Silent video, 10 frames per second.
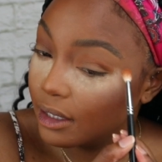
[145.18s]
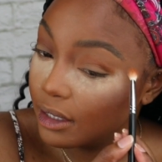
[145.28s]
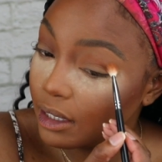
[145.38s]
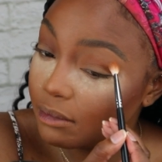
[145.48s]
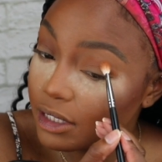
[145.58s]

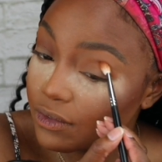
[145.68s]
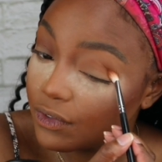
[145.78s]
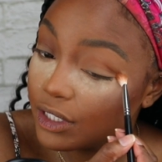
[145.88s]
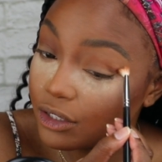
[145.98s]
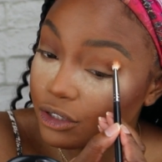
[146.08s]
keep this
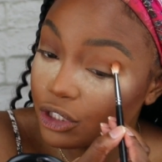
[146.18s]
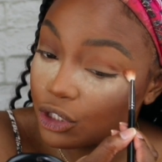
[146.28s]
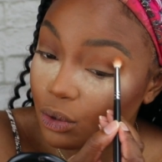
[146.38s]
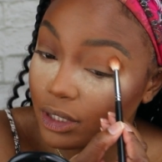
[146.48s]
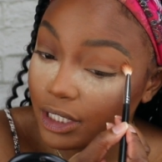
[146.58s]
video
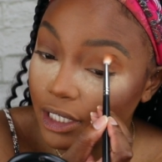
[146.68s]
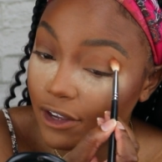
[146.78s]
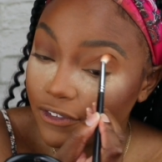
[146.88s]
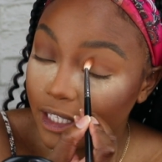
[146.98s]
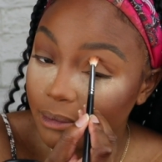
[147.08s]
short. I
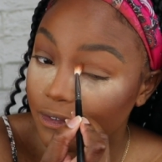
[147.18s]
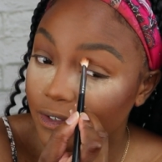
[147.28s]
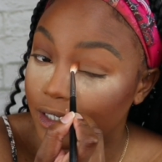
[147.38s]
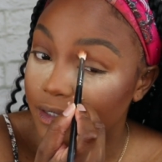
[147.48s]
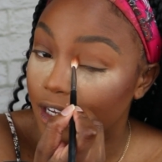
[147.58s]
feel like my
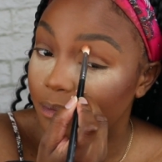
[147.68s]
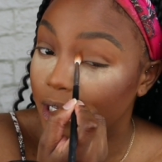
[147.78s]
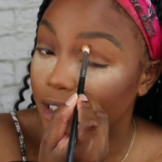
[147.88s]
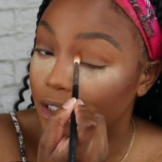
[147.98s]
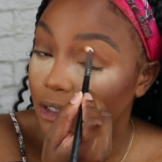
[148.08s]
videos have
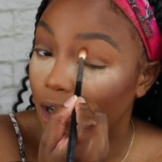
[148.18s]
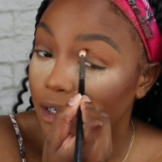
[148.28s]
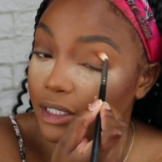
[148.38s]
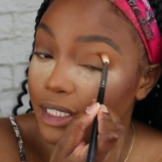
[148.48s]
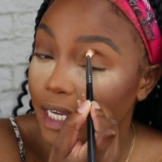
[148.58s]
been on the
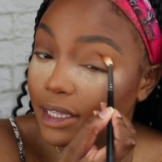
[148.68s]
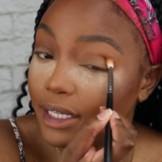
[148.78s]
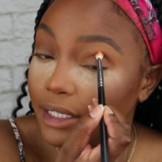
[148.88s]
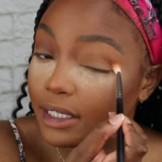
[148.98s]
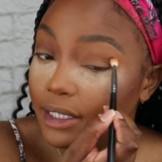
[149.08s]
longer side
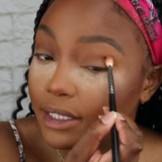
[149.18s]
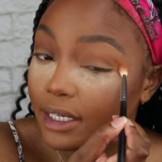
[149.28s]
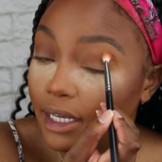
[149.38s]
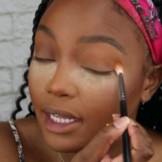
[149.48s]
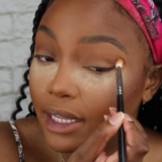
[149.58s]
lately.
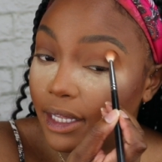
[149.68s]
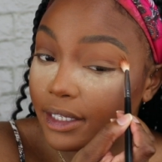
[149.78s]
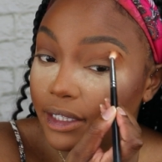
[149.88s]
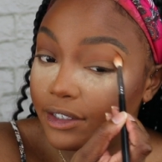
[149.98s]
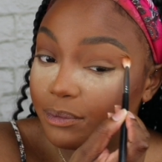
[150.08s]

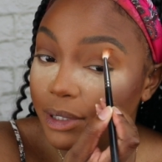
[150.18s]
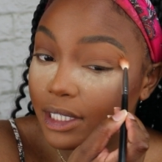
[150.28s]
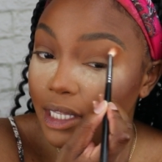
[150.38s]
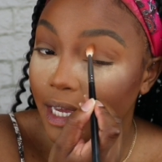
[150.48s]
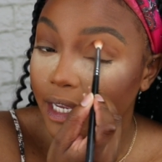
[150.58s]
Like they've
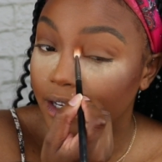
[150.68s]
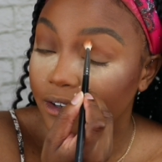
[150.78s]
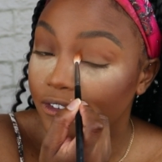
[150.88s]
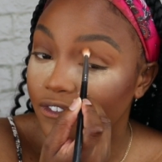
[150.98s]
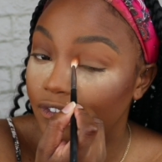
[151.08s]
been like
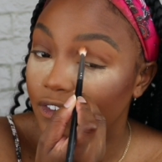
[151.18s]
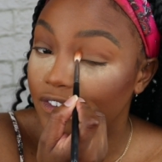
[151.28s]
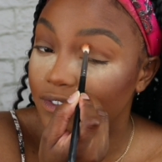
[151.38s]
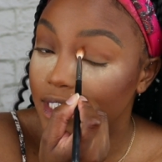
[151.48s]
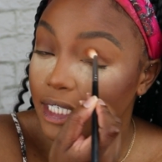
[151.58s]

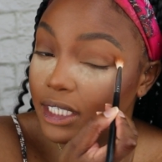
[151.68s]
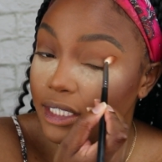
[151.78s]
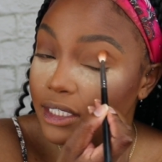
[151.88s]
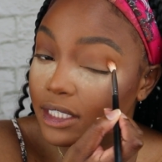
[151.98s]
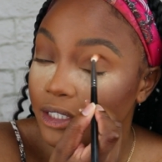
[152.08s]

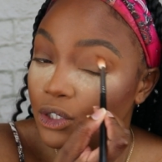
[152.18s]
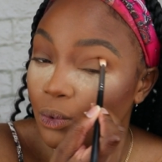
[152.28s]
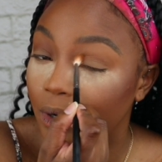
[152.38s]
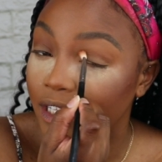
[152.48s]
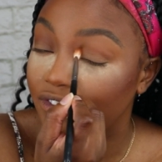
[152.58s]
15 to
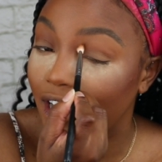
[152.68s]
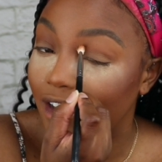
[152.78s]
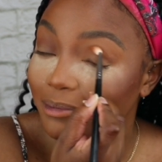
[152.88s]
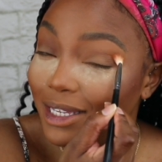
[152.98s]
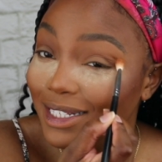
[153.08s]

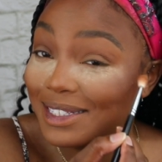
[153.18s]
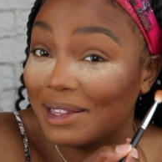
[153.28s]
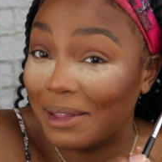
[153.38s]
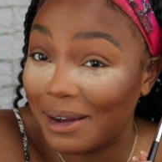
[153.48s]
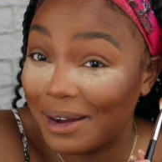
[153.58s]
25 minutes
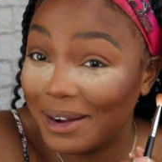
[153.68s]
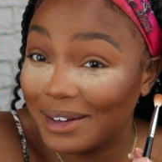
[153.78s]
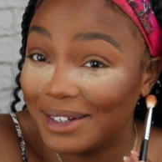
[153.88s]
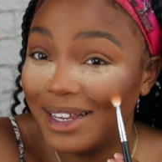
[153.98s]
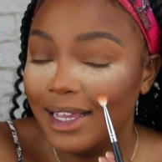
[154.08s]

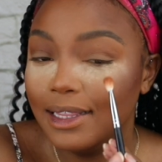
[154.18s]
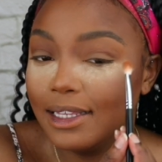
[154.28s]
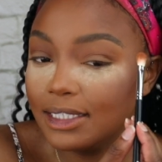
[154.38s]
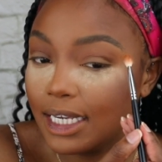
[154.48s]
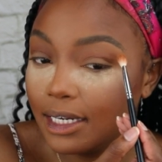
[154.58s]
long.
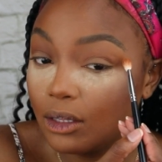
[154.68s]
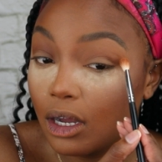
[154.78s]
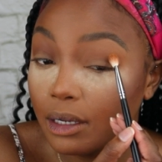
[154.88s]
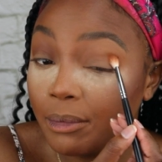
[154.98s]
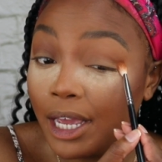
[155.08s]
That's kind of
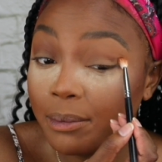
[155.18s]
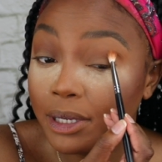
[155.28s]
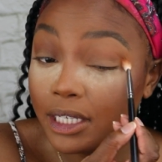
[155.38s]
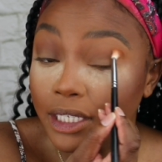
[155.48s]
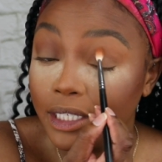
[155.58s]
long in my
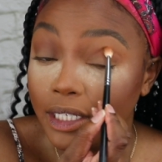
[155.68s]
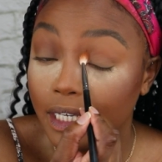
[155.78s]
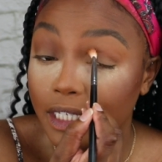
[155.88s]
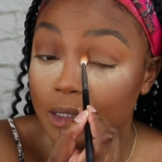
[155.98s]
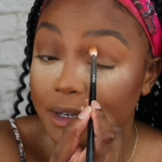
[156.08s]
opinion,
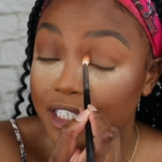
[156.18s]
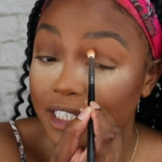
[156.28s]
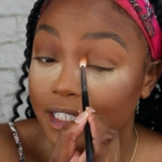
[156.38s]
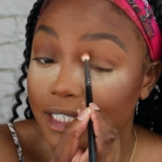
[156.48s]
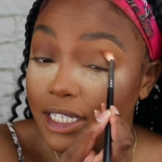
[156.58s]

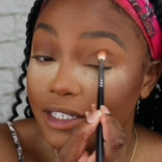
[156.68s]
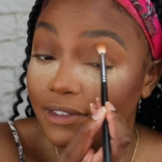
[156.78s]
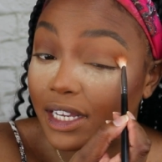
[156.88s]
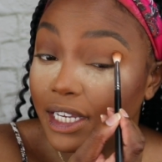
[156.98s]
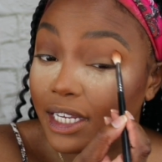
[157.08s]
especially in the sense of
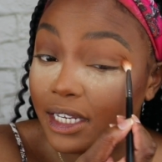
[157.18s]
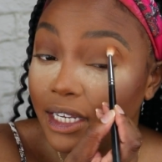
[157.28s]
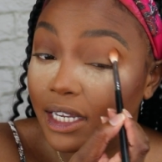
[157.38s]
like